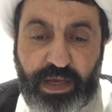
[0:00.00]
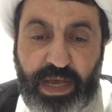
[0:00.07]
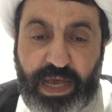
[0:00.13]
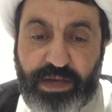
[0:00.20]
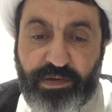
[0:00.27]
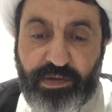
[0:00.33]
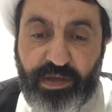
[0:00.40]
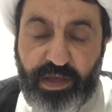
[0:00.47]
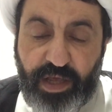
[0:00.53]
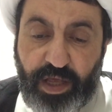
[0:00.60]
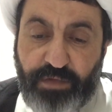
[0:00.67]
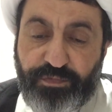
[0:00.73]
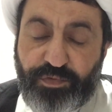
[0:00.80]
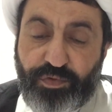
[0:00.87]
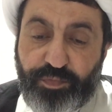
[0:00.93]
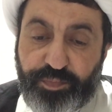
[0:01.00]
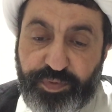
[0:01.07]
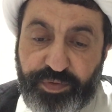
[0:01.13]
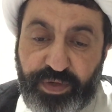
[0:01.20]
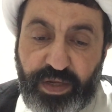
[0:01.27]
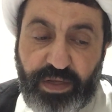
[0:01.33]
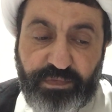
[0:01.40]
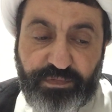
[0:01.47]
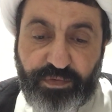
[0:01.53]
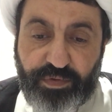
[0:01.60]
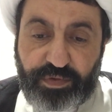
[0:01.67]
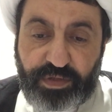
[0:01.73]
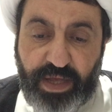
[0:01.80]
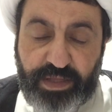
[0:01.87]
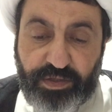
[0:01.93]
and if you pray for
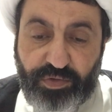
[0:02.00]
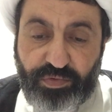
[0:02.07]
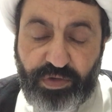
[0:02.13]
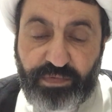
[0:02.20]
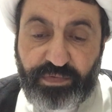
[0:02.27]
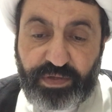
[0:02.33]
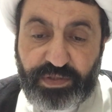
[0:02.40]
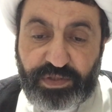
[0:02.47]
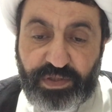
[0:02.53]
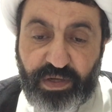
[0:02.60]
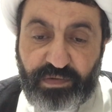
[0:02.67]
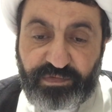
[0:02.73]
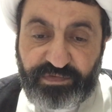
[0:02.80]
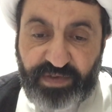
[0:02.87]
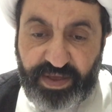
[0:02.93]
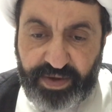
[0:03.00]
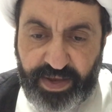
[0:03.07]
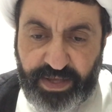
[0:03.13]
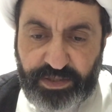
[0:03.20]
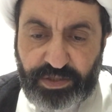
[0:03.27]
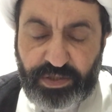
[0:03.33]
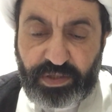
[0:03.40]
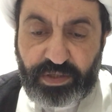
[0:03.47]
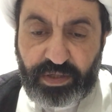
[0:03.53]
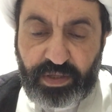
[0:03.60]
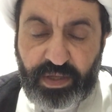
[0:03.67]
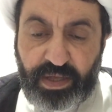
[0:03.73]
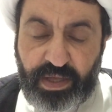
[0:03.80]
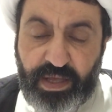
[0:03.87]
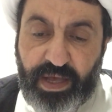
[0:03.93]
that universal faraj
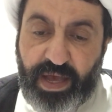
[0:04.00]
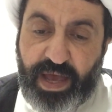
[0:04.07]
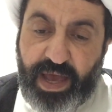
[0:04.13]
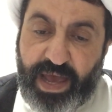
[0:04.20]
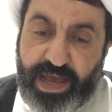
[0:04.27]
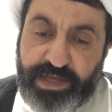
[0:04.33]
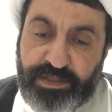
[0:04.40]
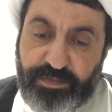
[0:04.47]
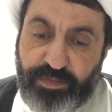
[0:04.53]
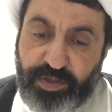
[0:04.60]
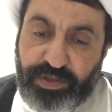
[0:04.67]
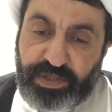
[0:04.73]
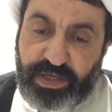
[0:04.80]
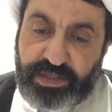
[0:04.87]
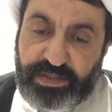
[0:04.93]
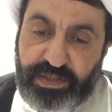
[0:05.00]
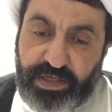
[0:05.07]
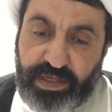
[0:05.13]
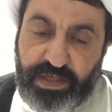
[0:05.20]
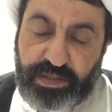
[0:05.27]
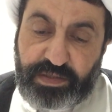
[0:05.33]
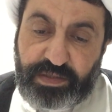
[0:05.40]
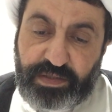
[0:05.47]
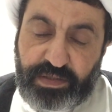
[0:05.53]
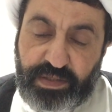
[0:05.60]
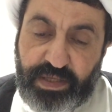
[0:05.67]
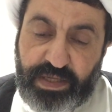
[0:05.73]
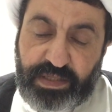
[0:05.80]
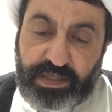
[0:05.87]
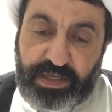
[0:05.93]
as much as it
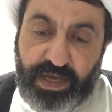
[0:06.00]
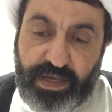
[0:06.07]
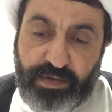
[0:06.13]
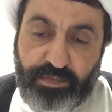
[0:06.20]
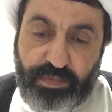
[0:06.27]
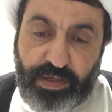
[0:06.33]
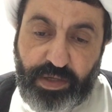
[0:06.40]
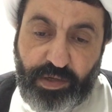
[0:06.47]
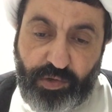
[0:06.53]
that can be